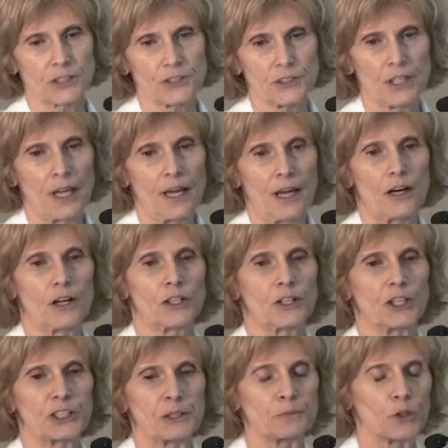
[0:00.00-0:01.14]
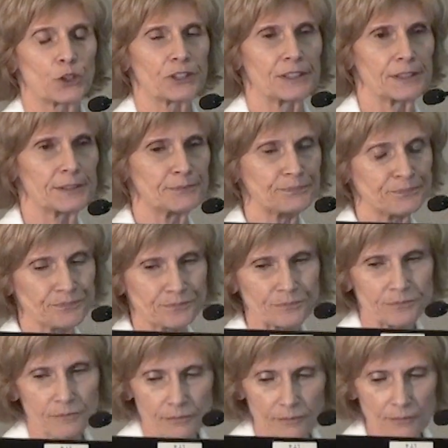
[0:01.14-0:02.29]
years are, are important.
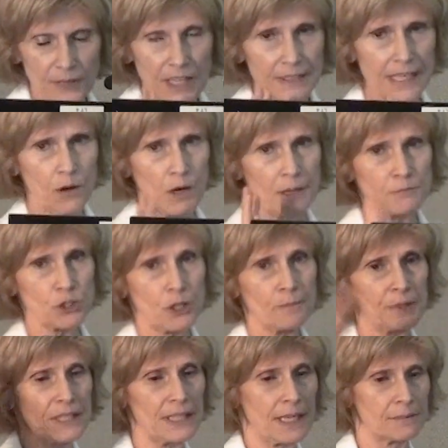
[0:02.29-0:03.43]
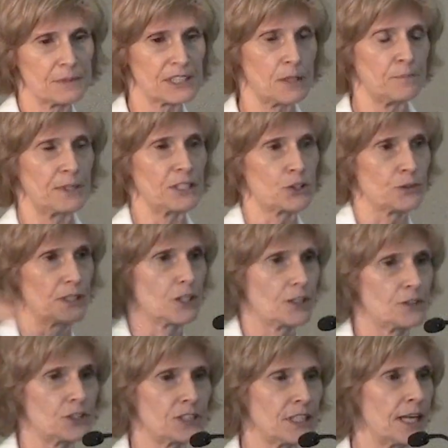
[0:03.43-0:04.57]
Now I'm jumping, I'm skipping to
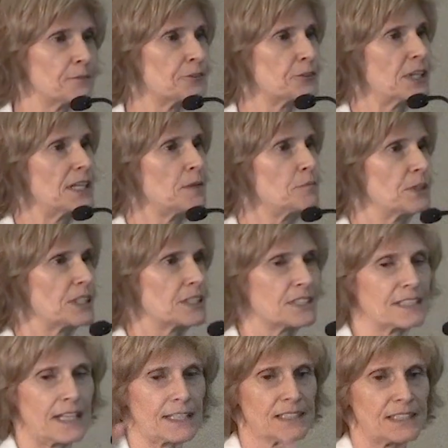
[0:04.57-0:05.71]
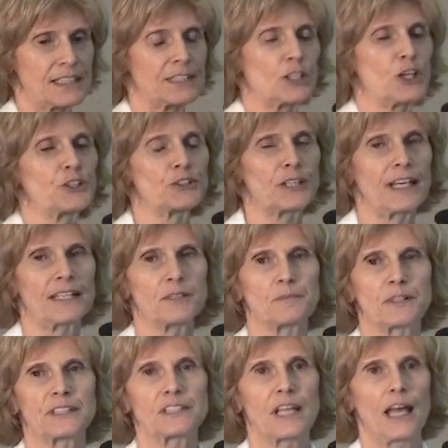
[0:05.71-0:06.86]
another time frame because that's the other
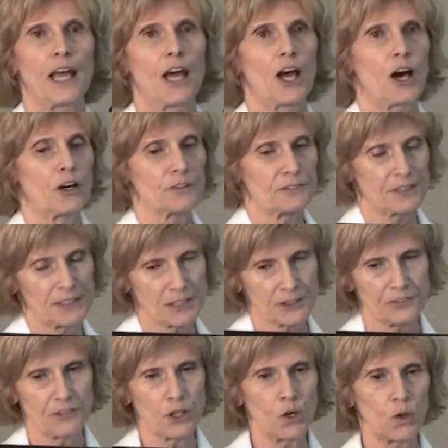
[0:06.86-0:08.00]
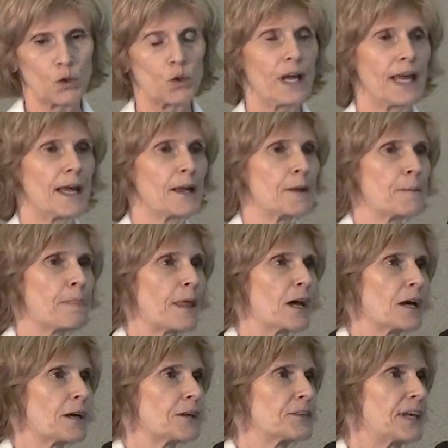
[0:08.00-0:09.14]
element of this flow
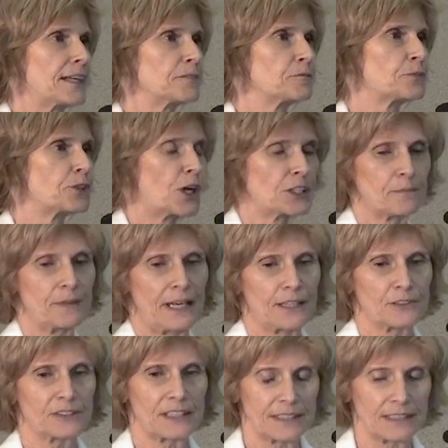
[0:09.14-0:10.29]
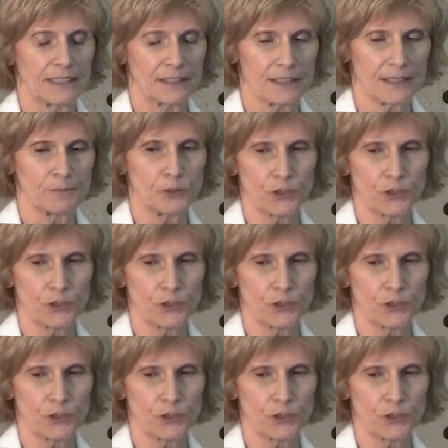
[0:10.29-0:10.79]
uh, that brought about, I think,